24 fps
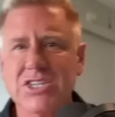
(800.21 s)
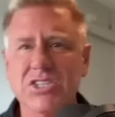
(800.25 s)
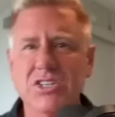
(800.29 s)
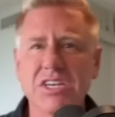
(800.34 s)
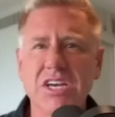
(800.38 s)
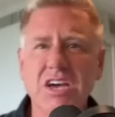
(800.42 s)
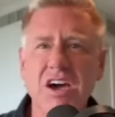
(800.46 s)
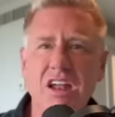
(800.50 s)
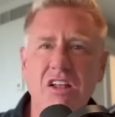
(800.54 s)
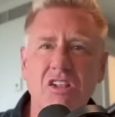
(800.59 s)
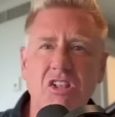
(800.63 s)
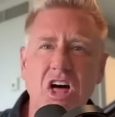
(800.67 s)
So they
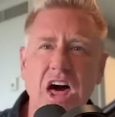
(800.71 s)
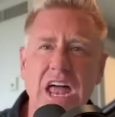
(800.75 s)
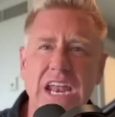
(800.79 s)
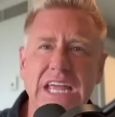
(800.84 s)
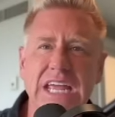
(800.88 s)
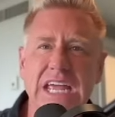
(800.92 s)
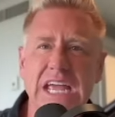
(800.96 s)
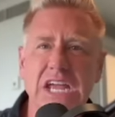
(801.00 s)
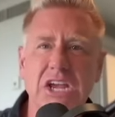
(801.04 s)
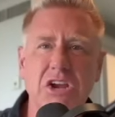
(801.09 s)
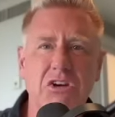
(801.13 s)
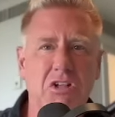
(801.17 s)
got a lot of
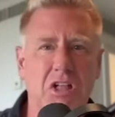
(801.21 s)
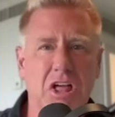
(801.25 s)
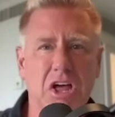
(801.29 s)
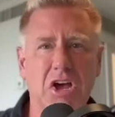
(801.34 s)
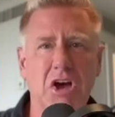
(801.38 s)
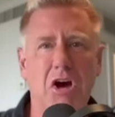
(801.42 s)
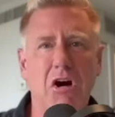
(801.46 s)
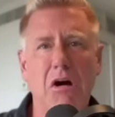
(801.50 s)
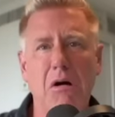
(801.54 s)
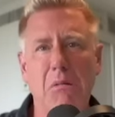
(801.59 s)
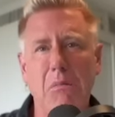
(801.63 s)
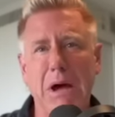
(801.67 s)
heat. You're like,
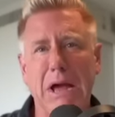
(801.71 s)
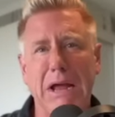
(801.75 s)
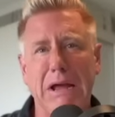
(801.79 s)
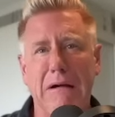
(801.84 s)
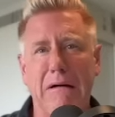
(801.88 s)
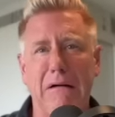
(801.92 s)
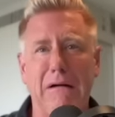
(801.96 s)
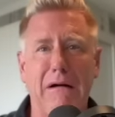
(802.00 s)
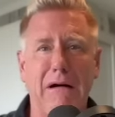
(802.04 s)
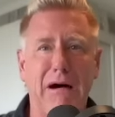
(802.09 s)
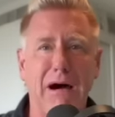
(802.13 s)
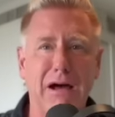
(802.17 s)
oh my
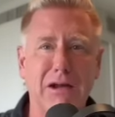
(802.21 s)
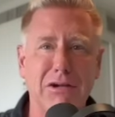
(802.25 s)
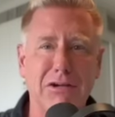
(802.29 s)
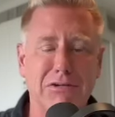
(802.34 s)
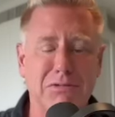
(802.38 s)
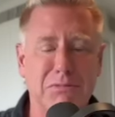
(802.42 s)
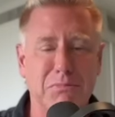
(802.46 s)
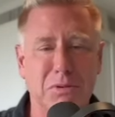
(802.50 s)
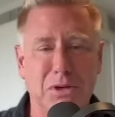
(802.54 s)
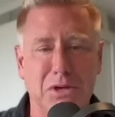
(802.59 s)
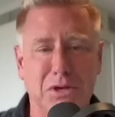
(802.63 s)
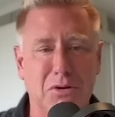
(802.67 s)
gosh,
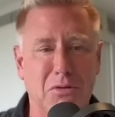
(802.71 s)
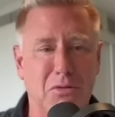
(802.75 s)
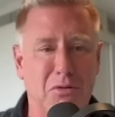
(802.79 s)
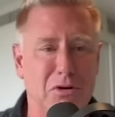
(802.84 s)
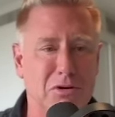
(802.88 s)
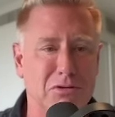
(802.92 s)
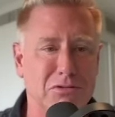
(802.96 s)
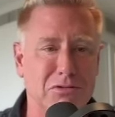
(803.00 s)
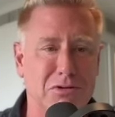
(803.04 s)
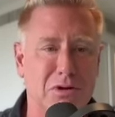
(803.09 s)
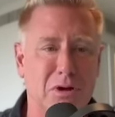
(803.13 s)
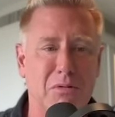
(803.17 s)

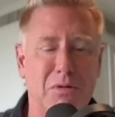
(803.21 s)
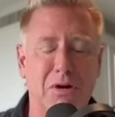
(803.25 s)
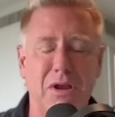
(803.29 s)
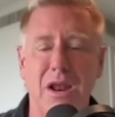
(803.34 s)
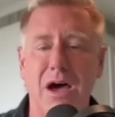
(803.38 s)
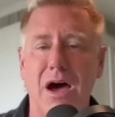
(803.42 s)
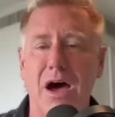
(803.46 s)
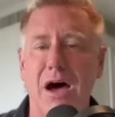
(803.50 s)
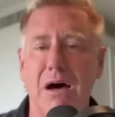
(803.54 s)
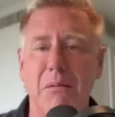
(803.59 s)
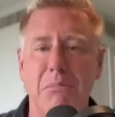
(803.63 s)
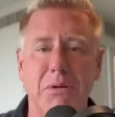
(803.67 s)
Bitcoin's going
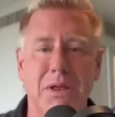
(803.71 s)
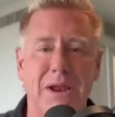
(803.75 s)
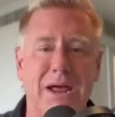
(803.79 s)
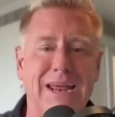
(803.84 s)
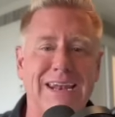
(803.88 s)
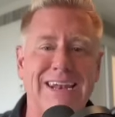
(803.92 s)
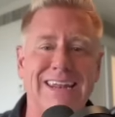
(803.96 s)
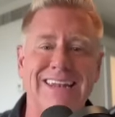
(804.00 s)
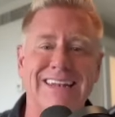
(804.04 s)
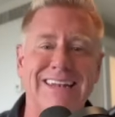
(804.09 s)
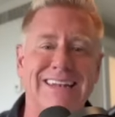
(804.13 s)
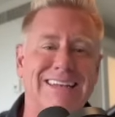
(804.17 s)
up and I
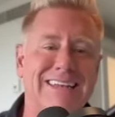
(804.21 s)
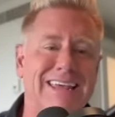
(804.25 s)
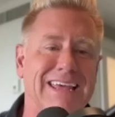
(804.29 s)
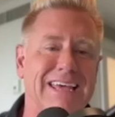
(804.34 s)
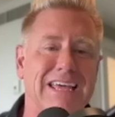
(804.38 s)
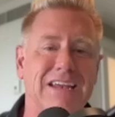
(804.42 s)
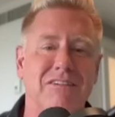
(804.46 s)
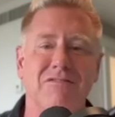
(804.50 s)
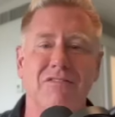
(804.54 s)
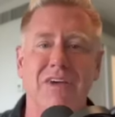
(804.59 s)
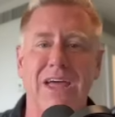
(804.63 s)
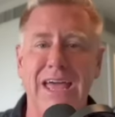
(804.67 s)
didn't take
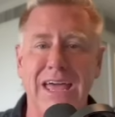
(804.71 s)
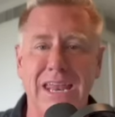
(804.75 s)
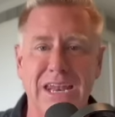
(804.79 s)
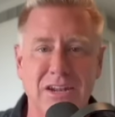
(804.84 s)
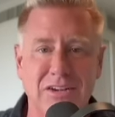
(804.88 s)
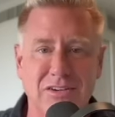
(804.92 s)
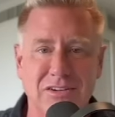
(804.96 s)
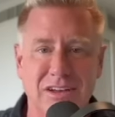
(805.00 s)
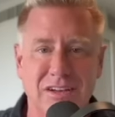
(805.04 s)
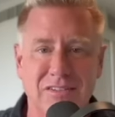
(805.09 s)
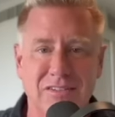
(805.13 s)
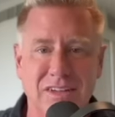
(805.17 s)

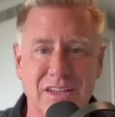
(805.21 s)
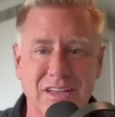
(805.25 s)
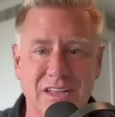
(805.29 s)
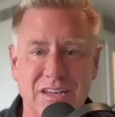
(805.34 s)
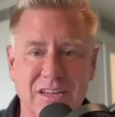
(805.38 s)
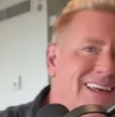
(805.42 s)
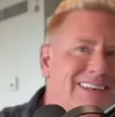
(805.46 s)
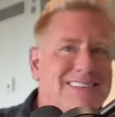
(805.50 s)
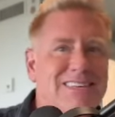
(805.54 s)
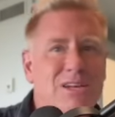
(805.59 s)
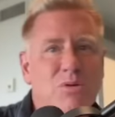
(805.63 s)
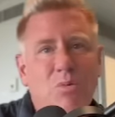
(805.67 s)
advantage of it.
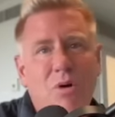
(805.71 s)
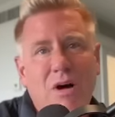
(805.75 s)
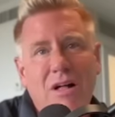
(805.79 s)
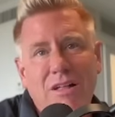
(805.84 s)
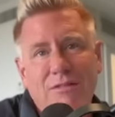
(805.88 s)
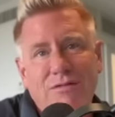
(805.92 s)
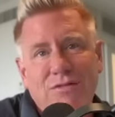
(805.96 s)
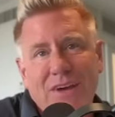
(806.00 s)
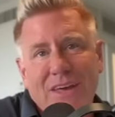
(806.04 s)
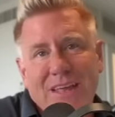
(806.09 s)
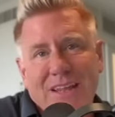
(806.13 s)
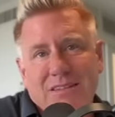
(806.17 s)
I said, well,
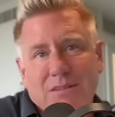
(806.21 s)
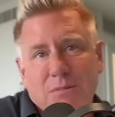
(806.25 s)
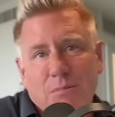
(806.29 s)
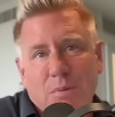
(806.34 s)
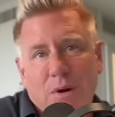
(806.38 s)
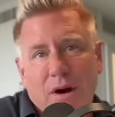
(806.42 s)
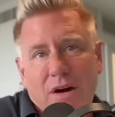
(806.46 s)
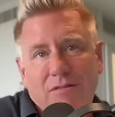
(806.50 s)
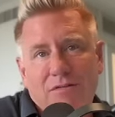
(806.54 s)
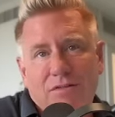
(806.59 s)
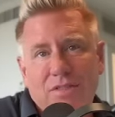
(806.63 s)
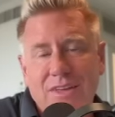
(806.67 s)
if it gets
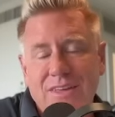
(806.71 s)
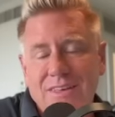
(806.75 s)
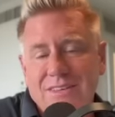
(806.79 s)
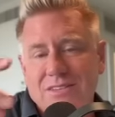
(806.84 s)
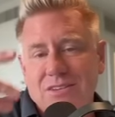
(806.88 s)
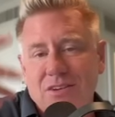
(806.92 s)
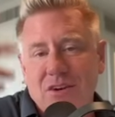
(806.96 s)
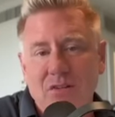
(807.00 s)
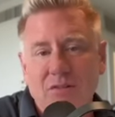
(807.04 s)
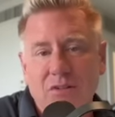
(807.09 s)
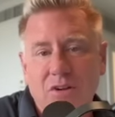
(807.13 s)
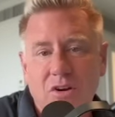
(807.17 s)
above
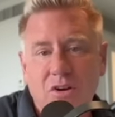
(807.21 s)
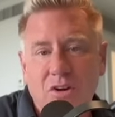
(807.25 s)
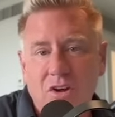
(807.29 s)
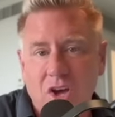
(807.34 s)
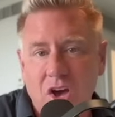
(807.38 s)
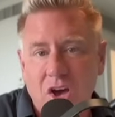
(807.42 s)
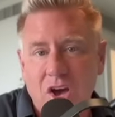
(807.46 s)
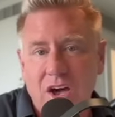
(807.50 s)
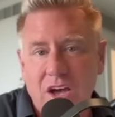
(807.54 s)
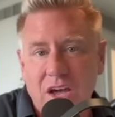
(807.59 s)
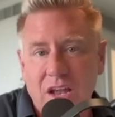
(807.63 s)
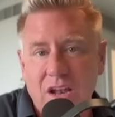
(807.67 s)
this, you're, you're
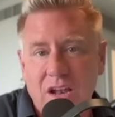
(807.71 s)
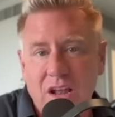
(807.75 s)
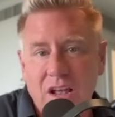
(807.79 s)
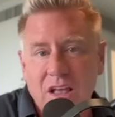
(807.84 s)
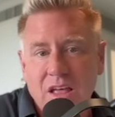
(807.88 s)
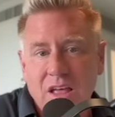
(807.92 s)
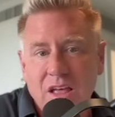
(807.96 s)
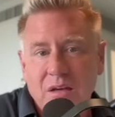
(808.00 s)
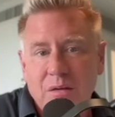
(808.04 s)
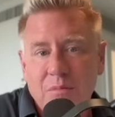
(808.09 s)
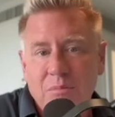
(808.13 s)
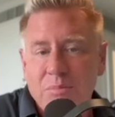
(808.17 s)
good.
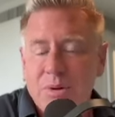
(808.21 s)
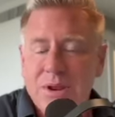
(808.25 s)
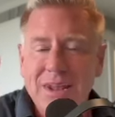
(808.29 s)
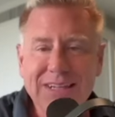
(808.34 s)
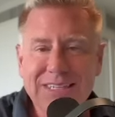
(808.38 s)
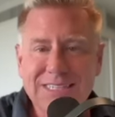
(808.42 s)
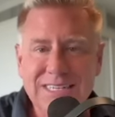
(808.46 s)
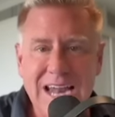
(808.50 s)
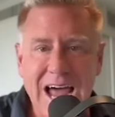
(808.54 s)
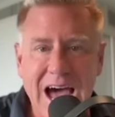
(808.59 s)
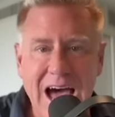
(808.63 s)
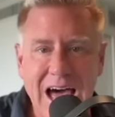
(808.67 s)
But
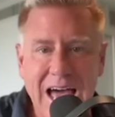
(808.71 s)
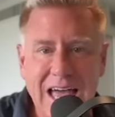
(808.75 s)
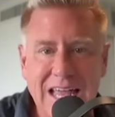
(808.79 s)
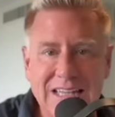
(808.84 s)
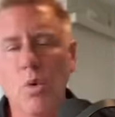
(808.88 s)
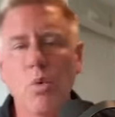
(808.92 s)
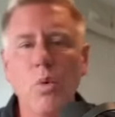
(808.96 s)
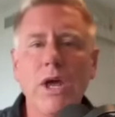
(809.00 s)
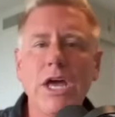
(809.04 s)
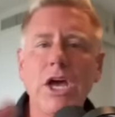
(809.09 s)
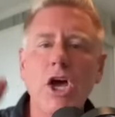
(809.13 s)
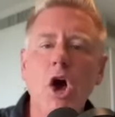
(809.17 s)
it's not.
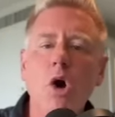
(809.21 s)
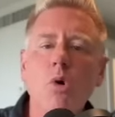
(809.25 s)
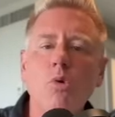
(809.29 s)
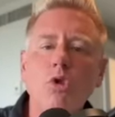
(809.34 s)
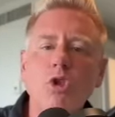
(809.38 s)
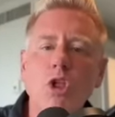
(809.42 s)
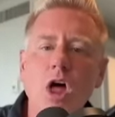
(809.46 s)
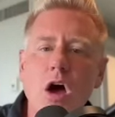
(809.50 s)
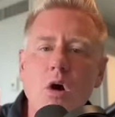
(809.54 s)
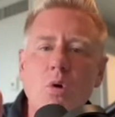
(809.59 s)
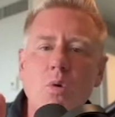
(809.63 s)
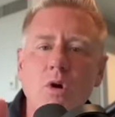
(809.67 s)
We go
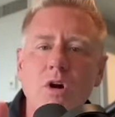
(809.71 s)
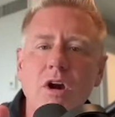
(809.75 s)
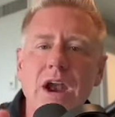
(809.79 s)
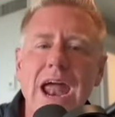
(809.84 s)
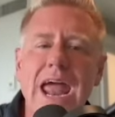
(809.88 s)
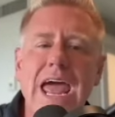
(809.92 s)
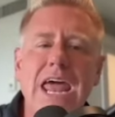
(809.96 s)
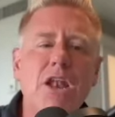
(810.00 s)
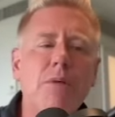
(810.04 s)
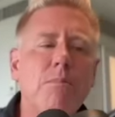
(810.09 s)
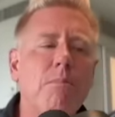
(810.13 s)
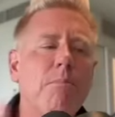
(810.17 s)
lower
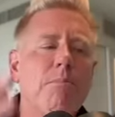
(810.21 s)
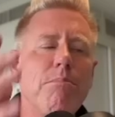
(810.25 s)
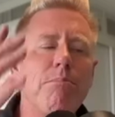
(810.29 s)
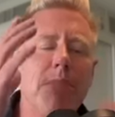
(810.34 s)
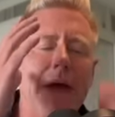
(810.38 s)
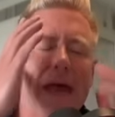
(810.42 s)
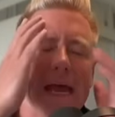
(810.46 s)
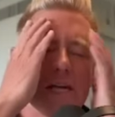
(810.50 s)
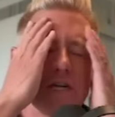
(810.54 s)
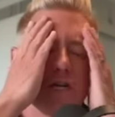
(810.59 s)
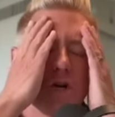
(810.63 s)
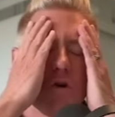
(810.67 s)
and
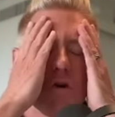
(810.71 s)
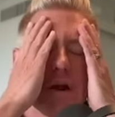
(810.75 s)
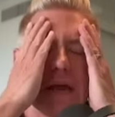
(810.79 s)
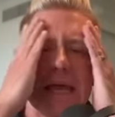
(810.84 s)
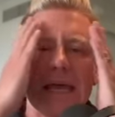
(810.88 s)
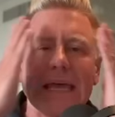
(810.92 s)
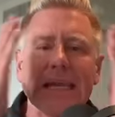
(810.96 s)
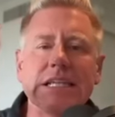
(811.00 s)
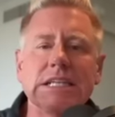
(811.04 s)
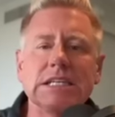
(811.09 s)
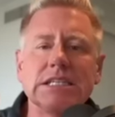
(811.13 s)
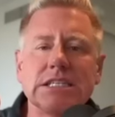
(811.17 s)
major
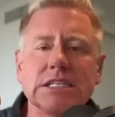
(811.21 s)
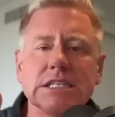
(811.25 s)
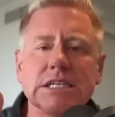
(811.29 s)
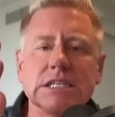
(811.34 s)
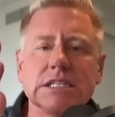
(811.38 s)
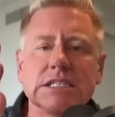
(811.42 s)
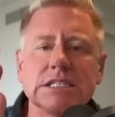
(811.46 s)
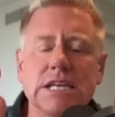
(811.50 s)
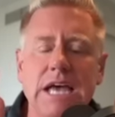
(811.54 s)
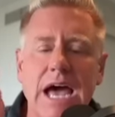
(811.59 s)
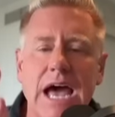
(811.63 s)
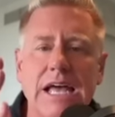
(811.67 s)

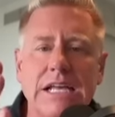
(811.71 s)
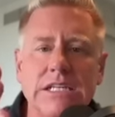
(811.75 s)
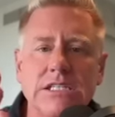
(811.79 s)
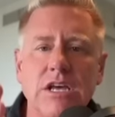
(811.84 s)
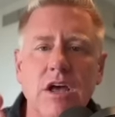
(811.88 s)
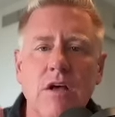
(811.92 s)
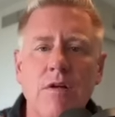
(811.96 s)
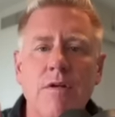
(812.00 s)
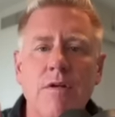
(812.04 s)
indices, guys.